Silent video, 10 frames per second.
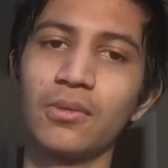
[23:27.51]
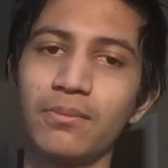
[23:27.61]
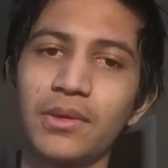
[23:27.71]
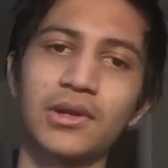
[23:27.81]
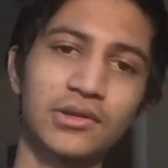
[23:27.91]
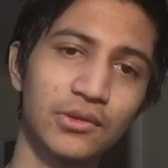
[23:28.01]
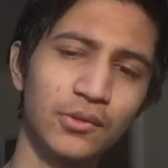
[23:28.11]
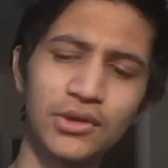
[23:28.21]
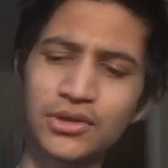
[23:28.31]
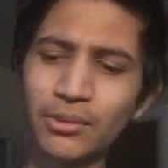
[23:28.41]
Because
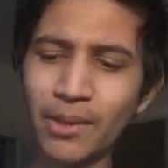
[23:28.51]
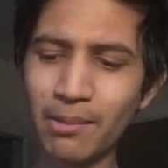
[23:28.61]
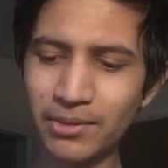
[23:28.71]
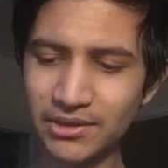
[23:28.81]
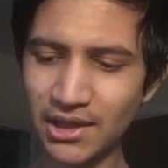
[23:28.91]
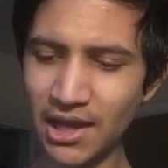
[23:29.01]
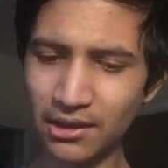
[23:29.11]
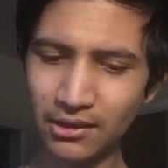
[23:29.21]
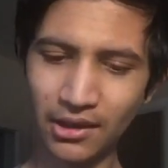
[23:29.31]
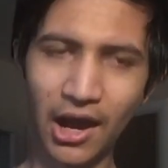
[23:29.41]
when the sub gap is
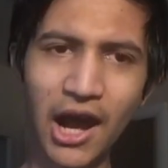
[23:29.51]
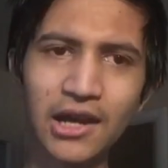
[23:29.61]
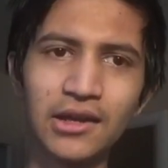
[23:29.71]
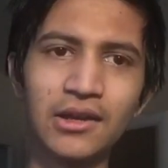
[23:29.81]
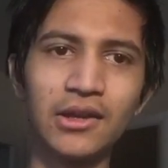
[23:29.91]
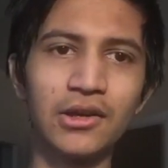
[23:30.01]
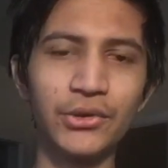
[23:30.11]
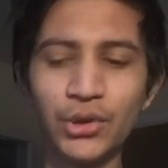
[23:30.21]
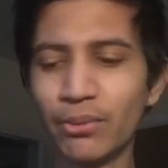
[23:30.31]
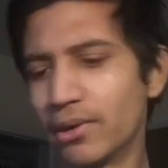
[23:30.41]
high,
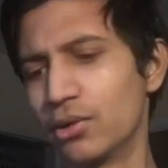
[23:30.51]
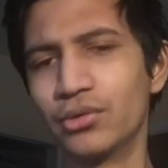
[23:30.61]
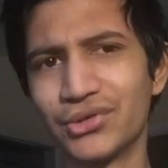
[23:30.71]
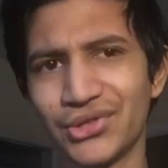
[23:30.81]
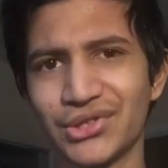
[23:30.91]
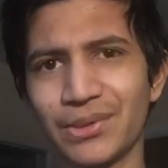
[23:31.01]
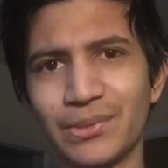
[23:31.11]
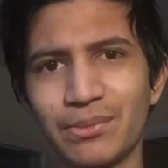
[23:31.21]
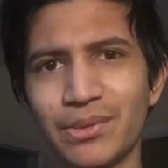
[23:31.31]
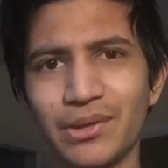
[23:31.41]
nobody will subscribe
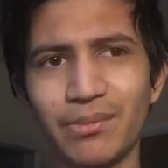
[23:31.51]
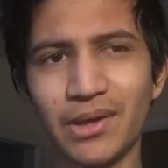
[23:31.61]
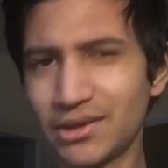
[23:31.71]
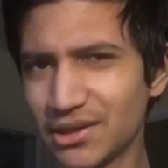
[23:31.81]
to PewDiePie.